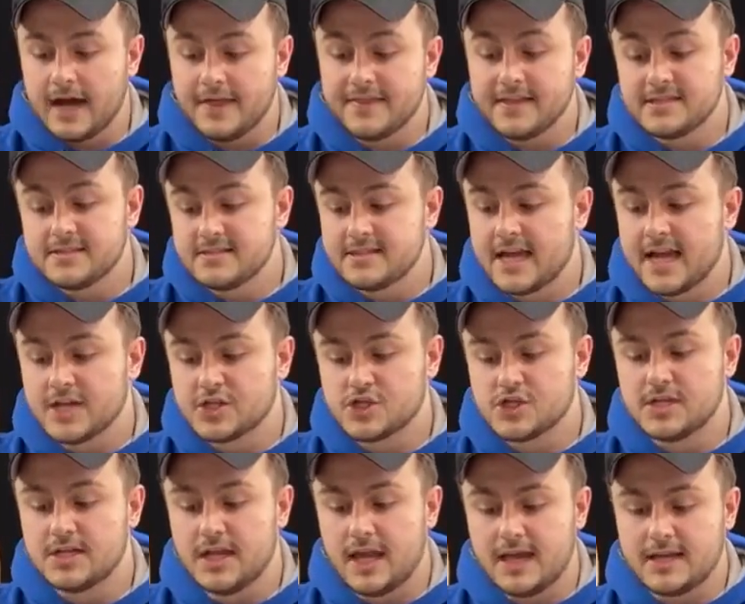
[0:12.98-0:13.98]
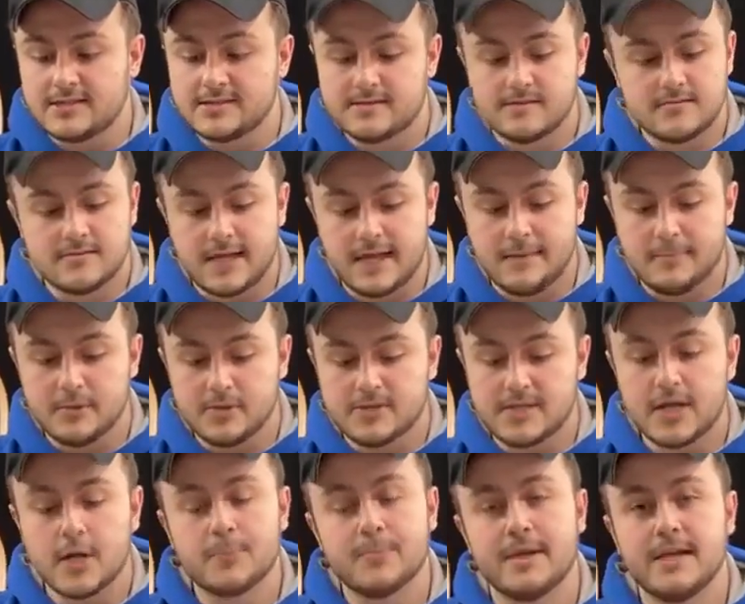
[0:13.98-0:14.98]
This is actually a table
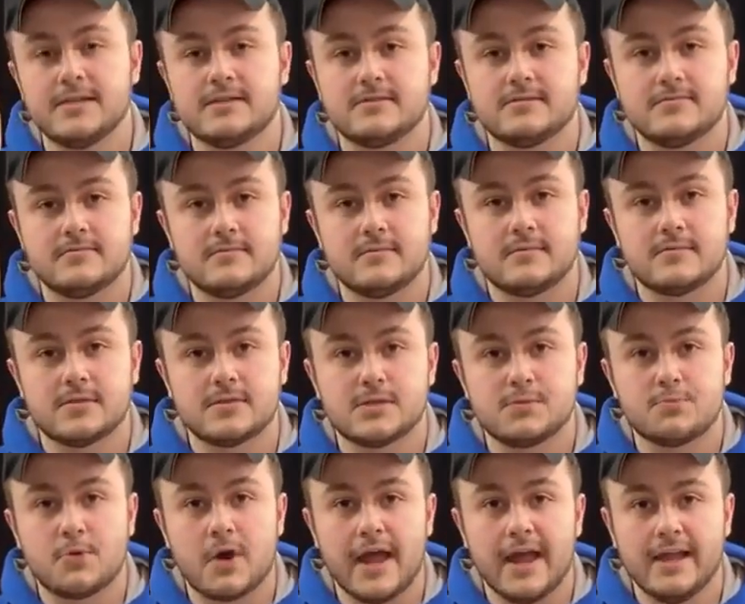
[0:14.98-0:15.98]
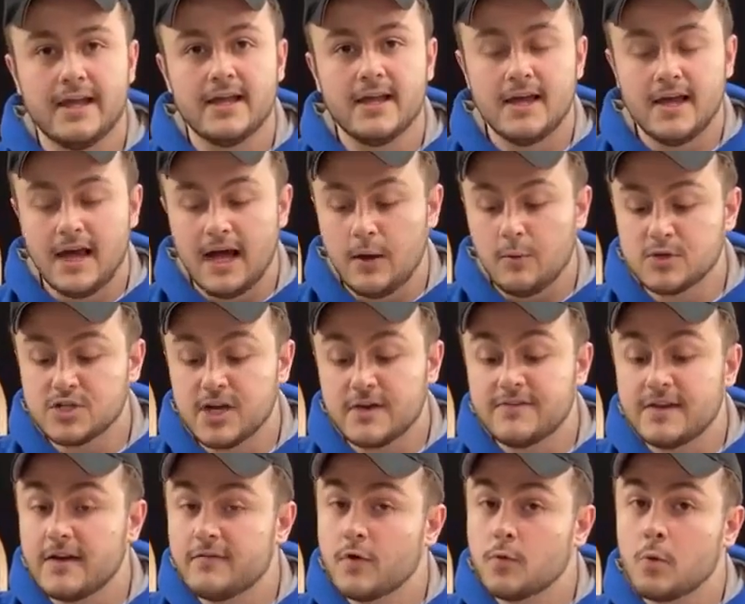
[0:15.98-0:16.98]
centerpiece spray, which
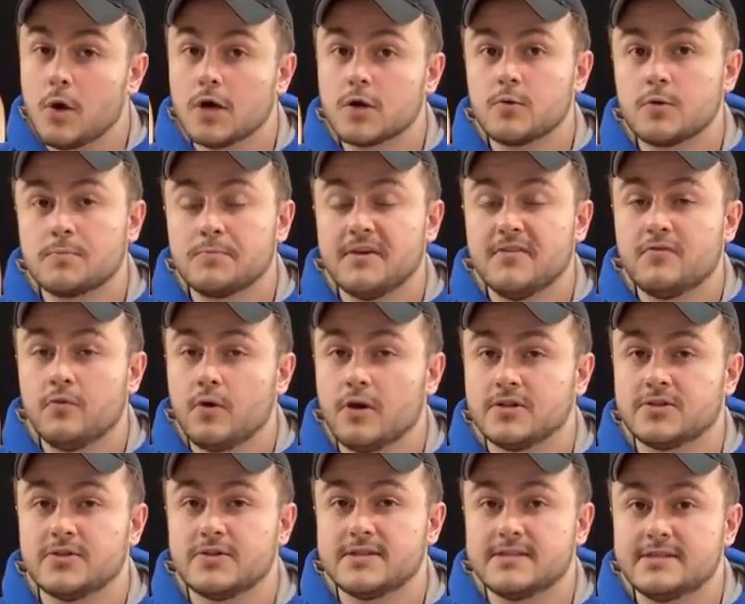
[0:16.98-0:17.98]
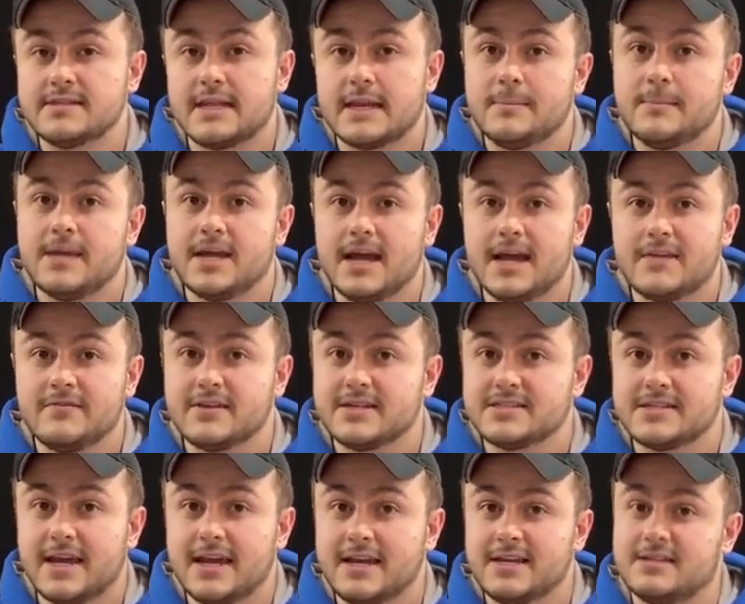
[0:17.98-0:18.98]
I've never worked with before, so this is going to be kind of
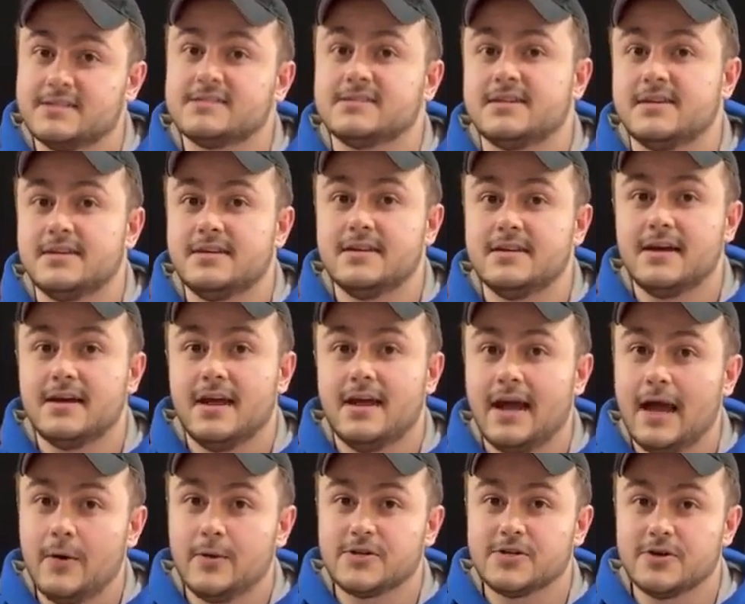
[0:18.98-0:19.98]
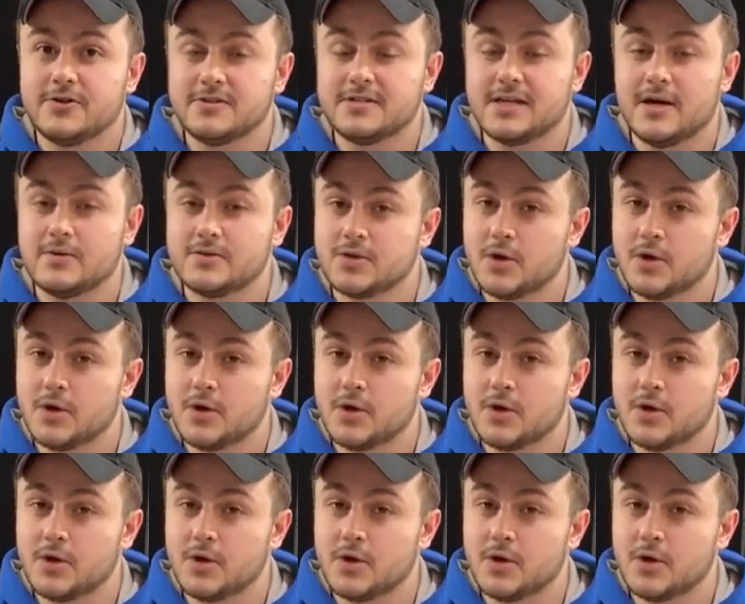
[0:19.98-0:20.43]
exciting to see how it turns out.